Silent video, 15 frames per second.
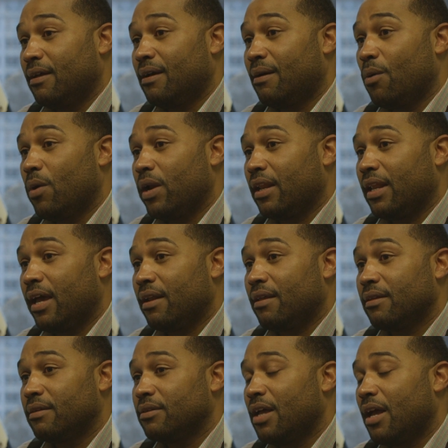on
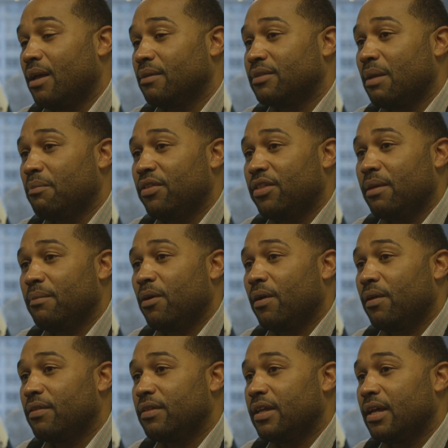Atlanta. Some of them
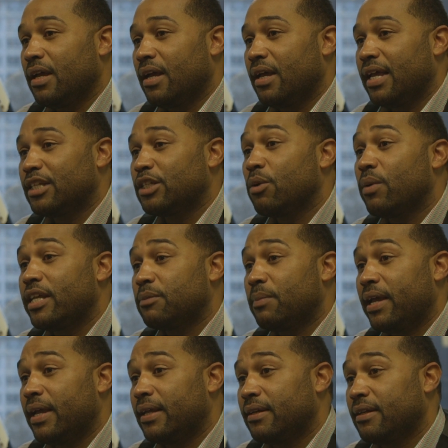are the SOS
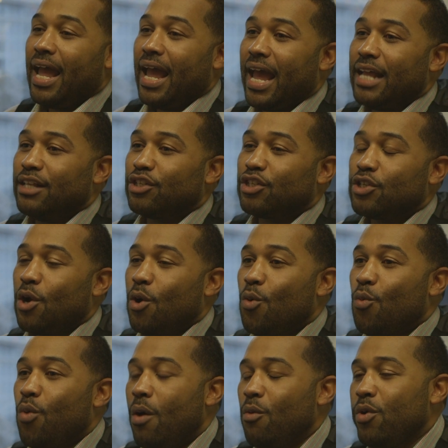Band. And so
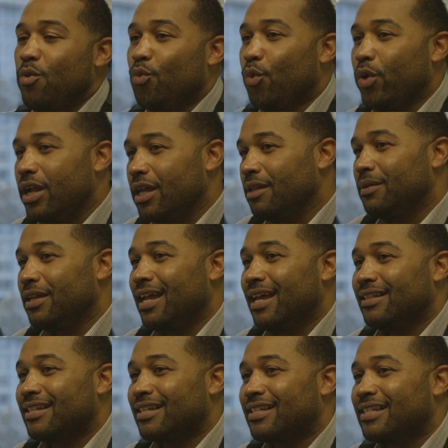what we really
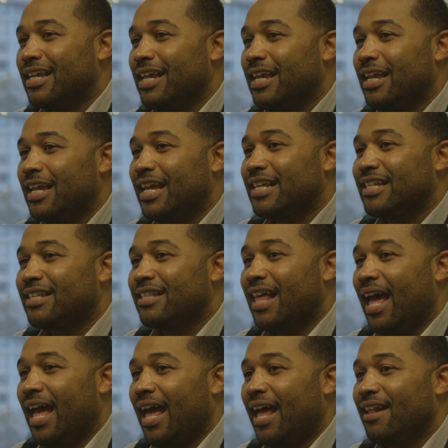begin to see is
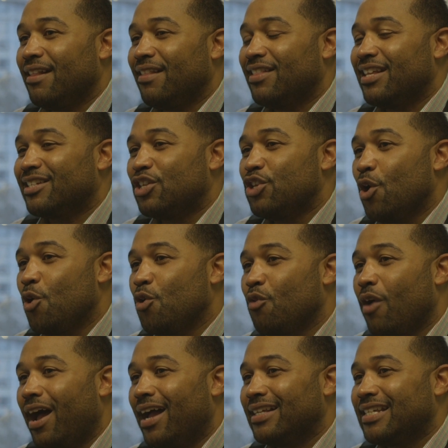that this
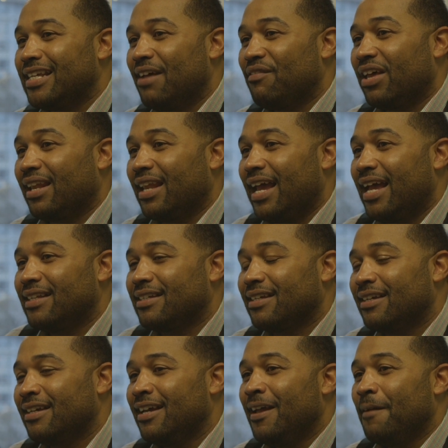notoriety of
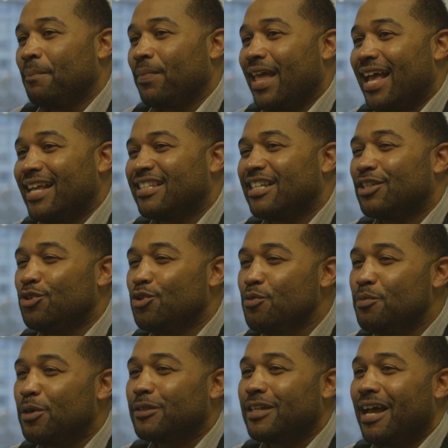Atlanta as this
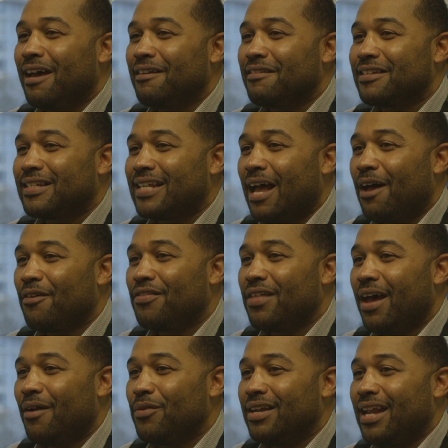new Motown of the South
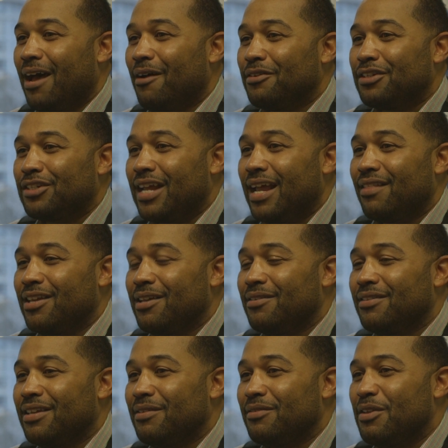that we now understand,
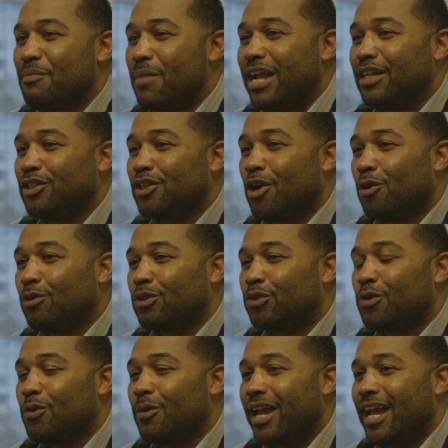the major
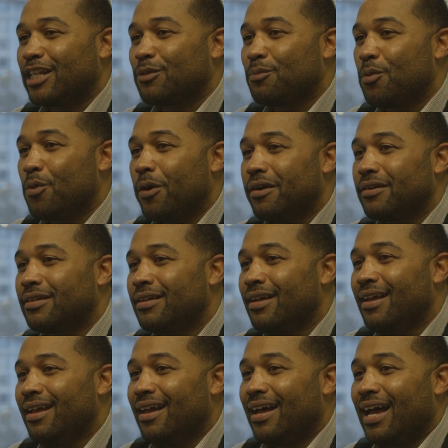cultural export
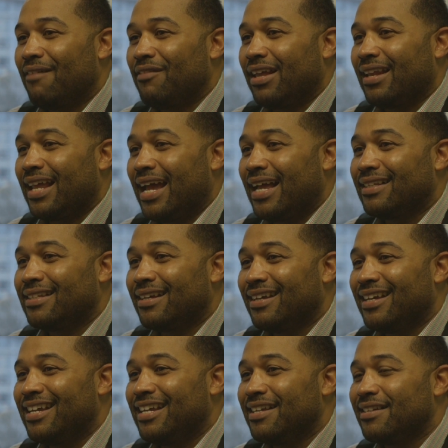of
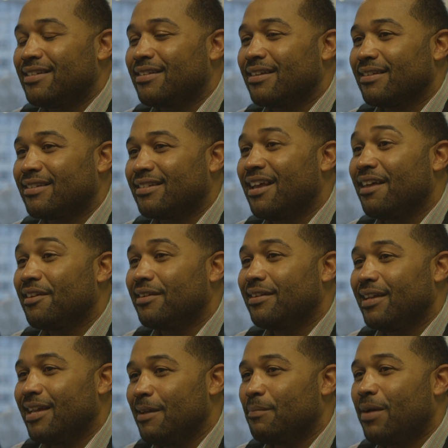Atlanta is
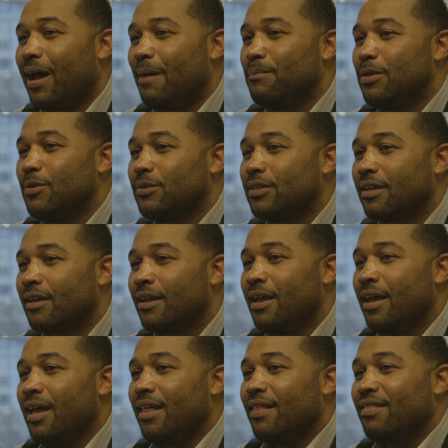Southern hip hop music,
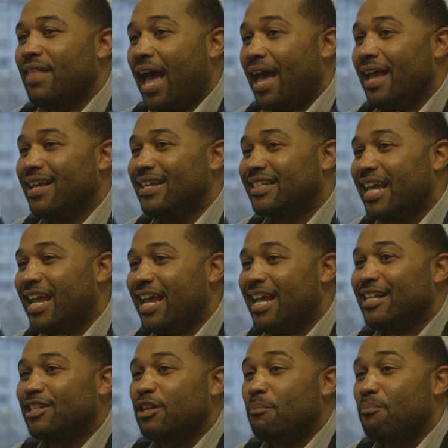that is
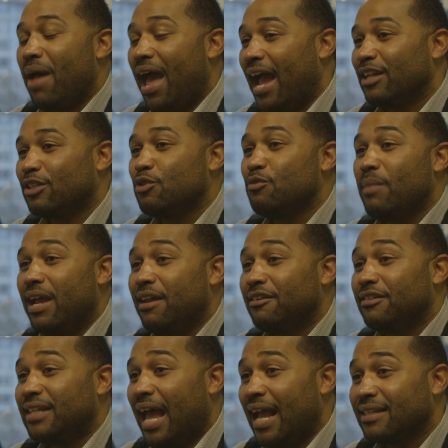hinged back to
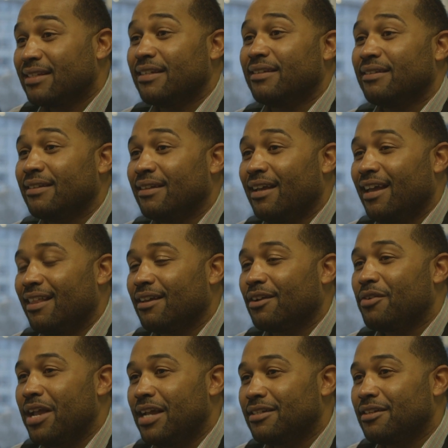Maynard Jackson and the
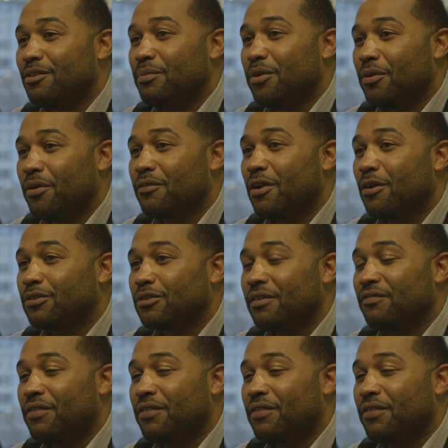creation of the Bureau of Cultural